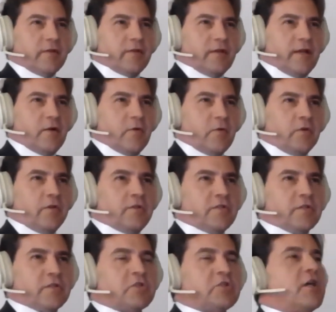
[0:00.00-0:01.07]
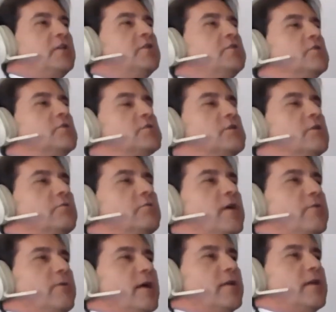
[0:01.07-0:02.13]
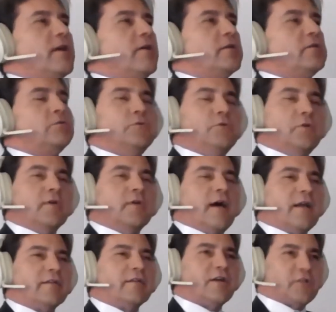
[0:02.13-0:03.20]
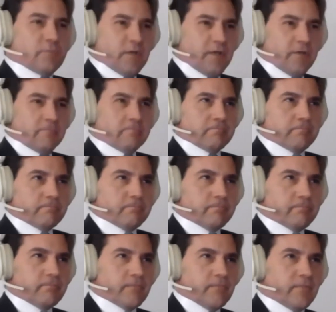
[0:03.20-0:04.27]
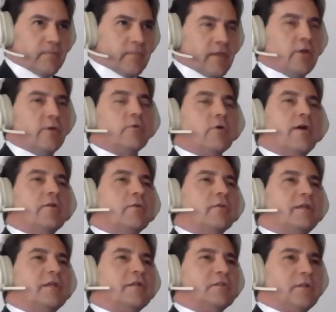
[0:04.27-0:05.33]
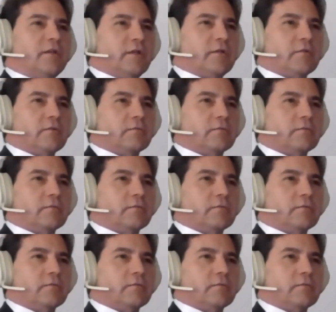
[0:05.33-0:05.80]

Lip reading: Now, all these exchanges that run around going, "You can't touch me," they operate on the internet.